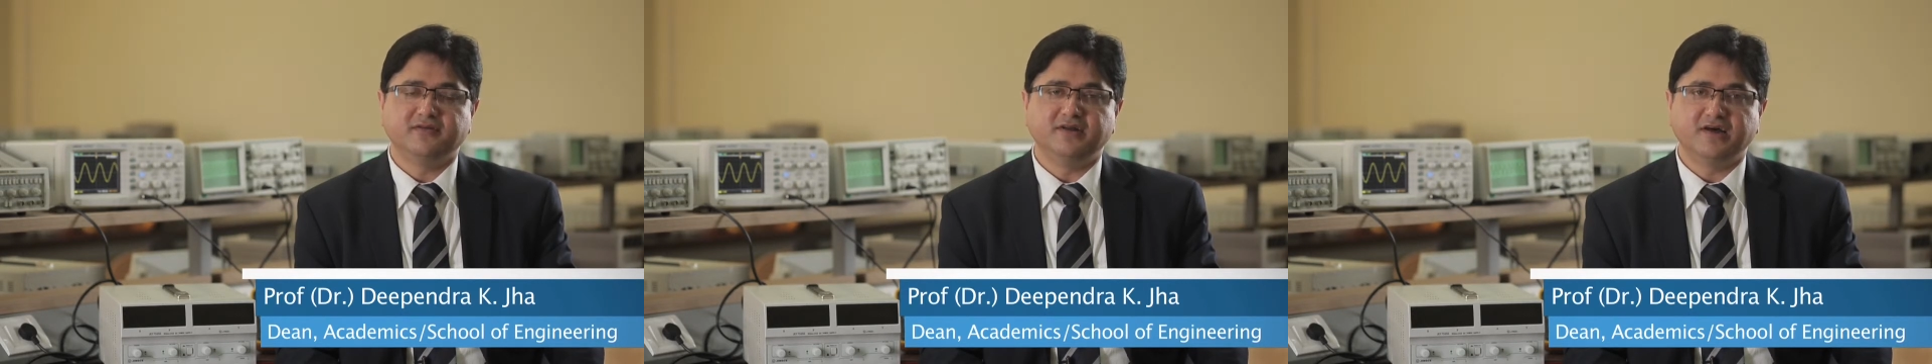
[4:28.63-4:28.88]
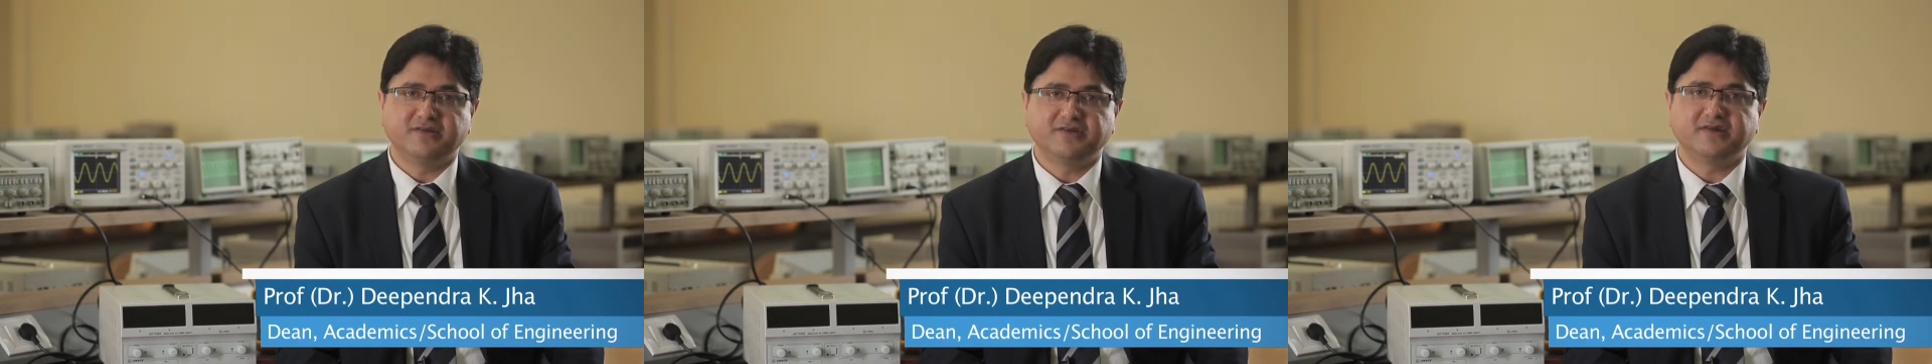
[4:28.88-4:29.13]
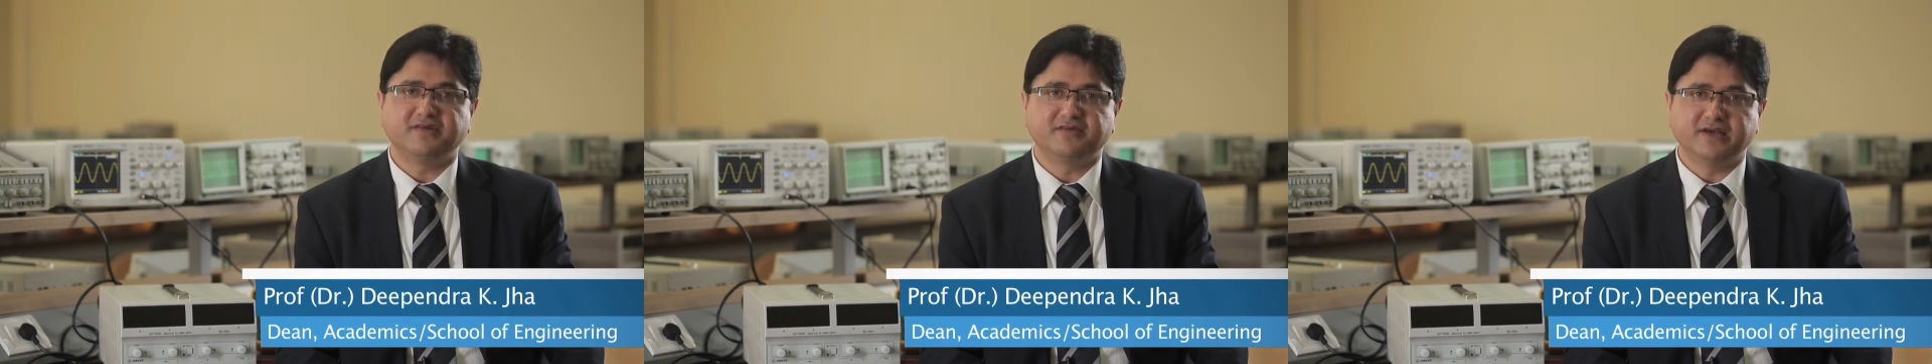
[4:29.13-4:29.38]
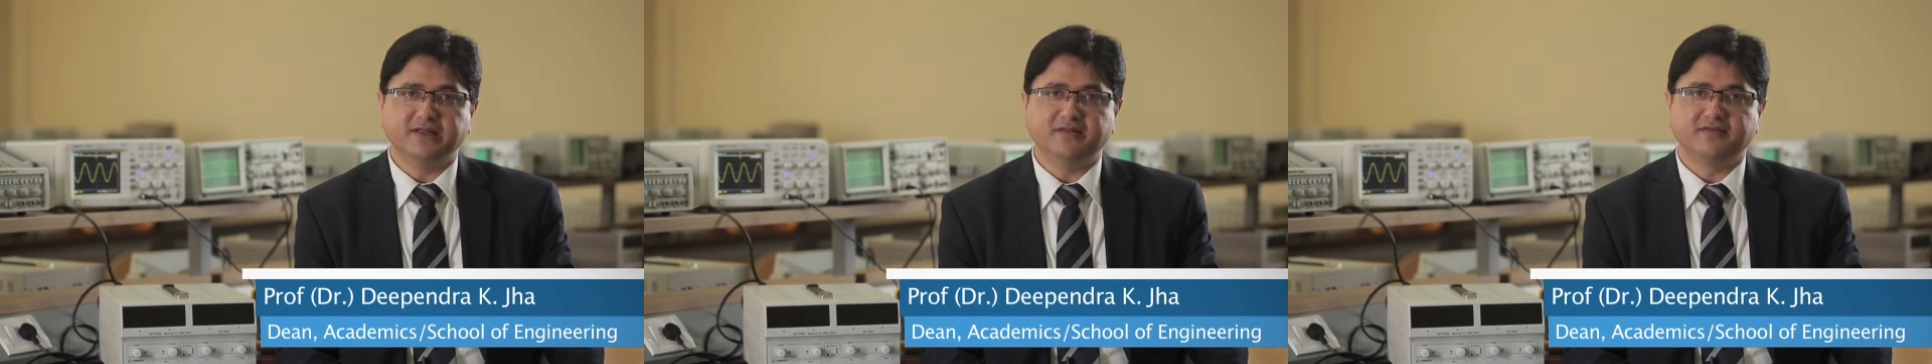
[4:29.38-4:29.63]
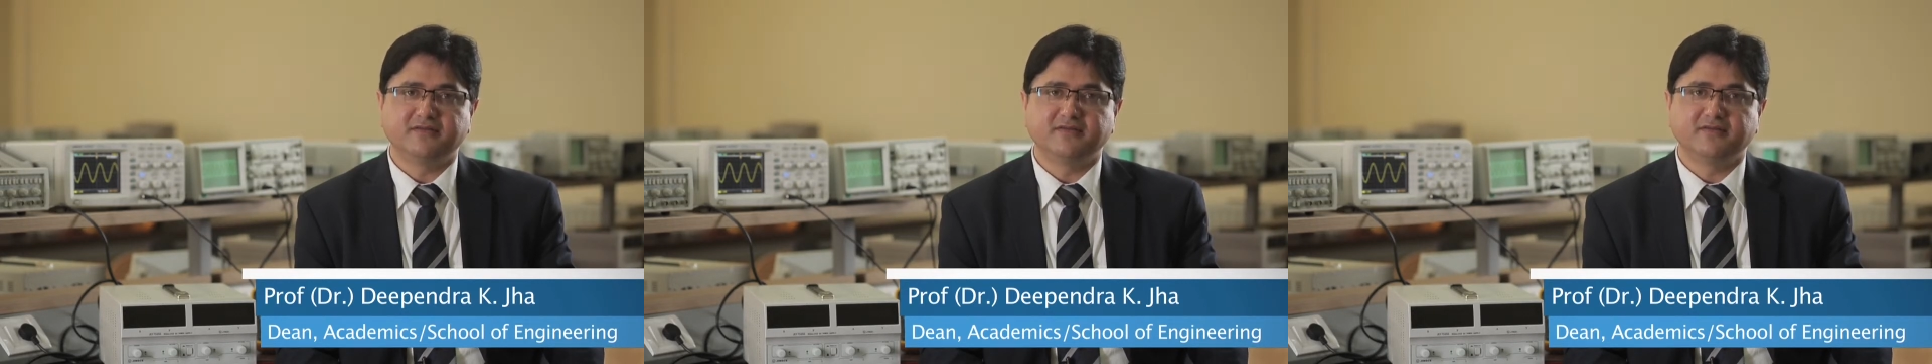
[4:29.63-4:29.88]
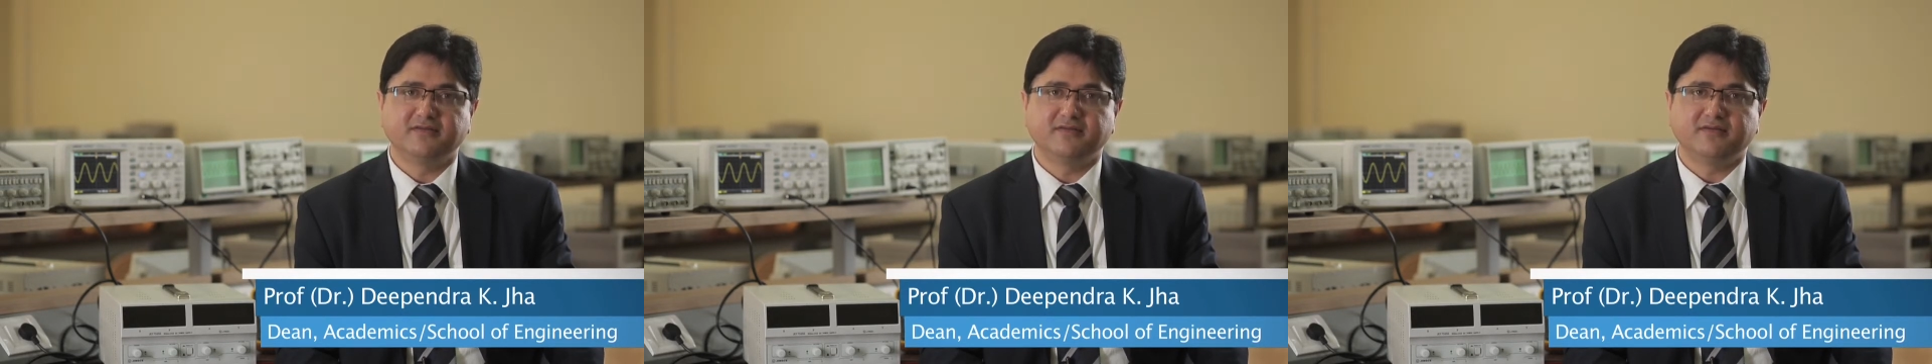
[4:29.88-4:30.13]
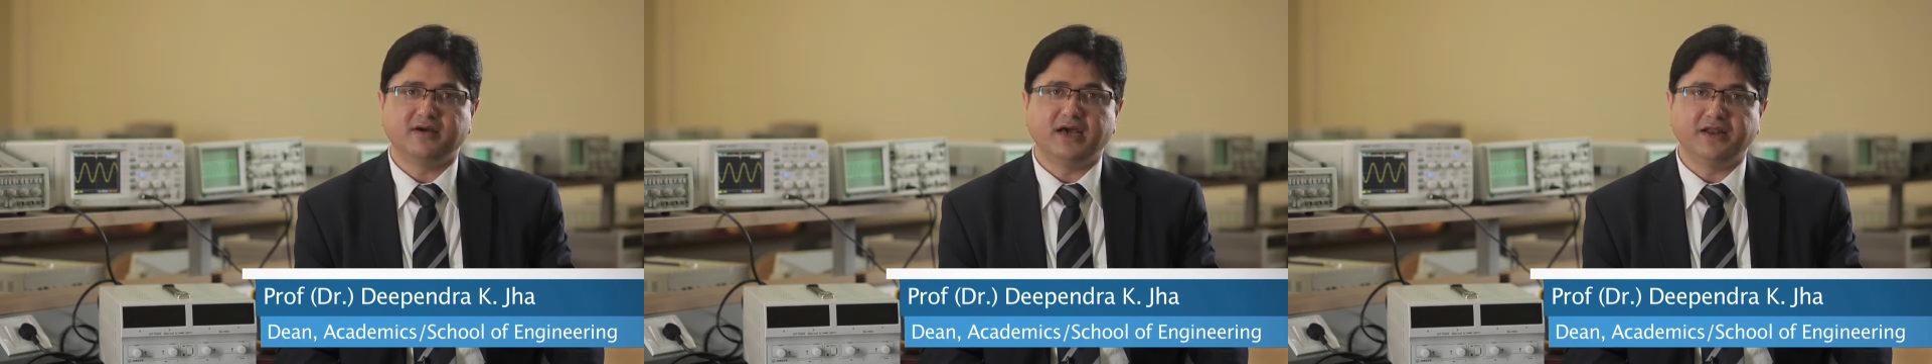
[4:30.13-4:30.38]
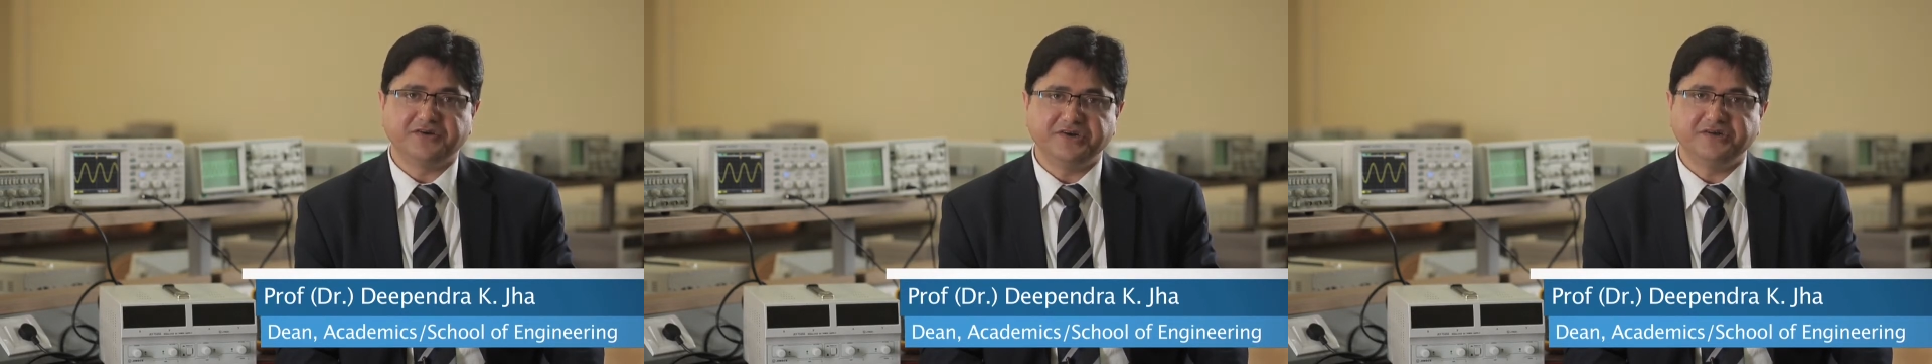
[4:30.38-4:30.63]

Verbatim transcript: nurture skills, and